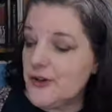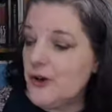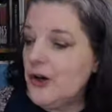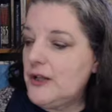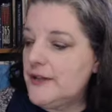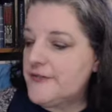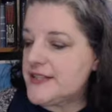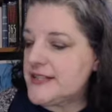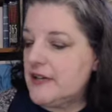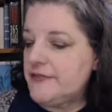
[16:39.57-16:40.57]
all of the
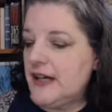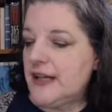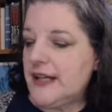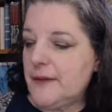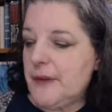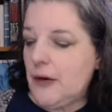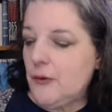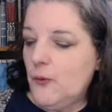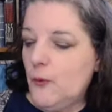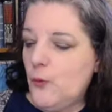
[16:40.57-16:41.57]
stuff on it about
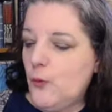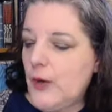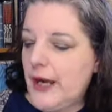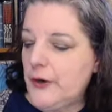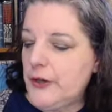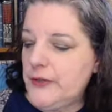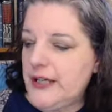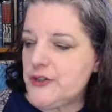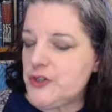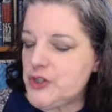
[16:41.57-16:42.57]
where you
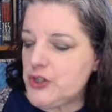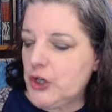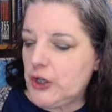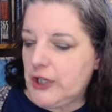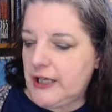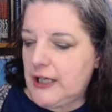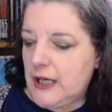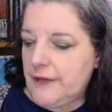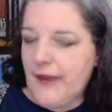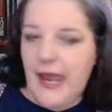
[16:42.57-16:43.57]
need to start it
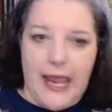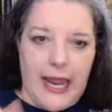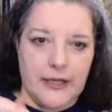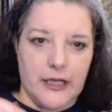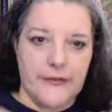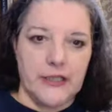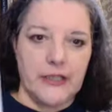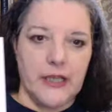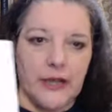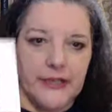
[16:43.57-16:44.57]
on the hat, on
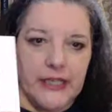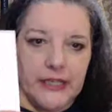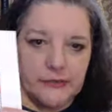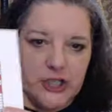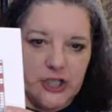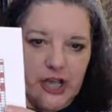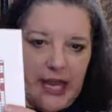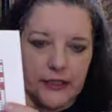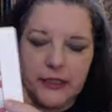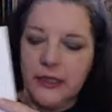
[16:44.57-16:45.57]
the Eat the Rich
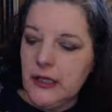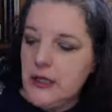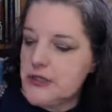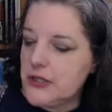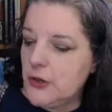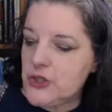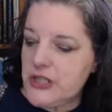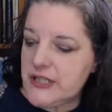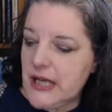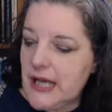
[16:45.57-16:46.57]
hat. So
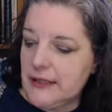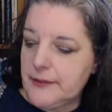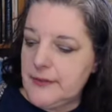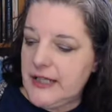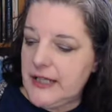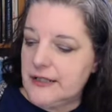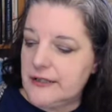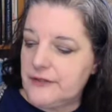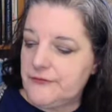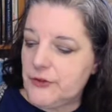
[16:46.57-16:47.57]
she's got eliminate
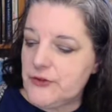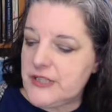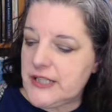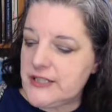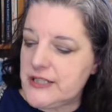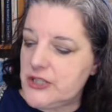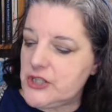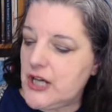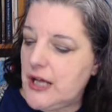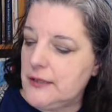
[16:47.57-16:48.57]
first 6
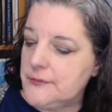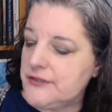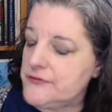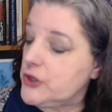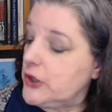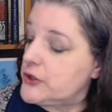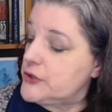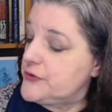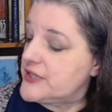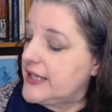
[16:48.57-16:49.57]
stitch columns of chart
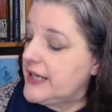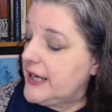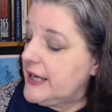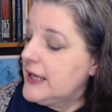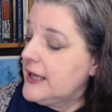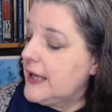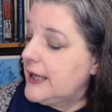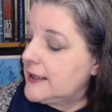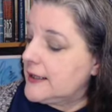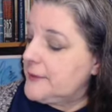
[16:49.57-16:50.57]
2C
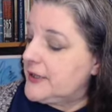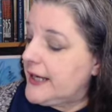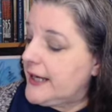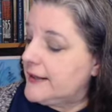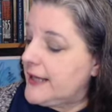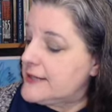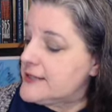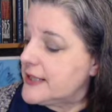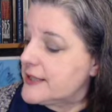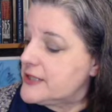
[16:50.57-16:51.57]
and eliminate last
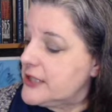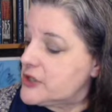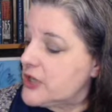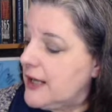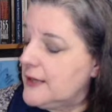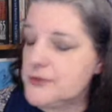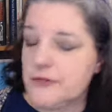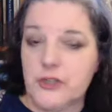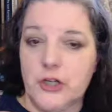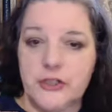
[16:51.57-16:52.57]
6 stitch columns
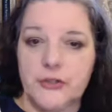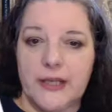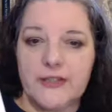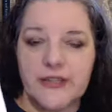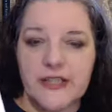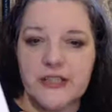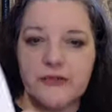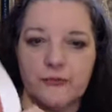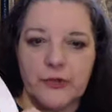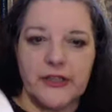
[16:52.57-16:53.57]
of chart 2A. So this is
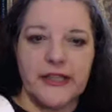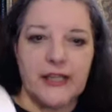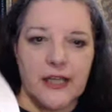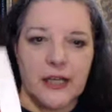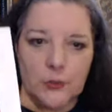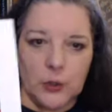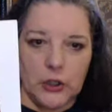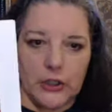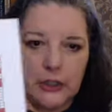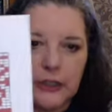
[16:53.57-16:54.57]
really a lot of work.